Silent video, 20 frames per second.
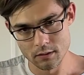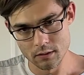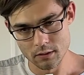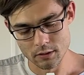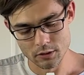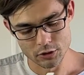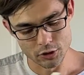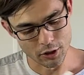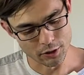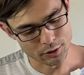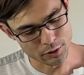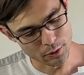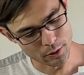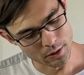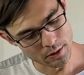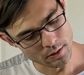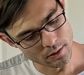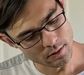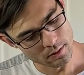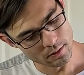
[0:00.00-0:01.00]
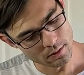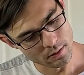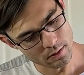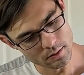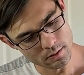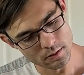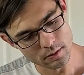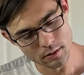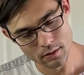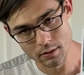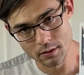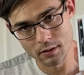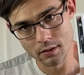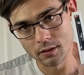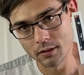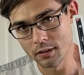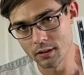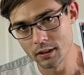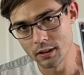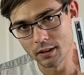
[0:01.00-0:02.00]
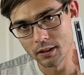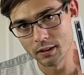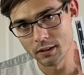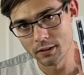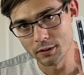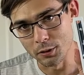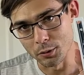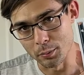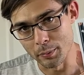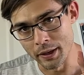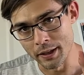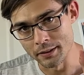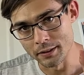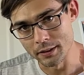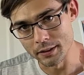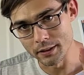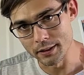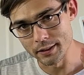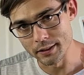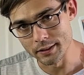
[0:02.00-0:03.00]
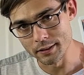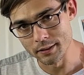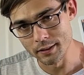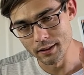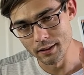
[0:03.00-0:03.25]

Charge cord, little pen looking,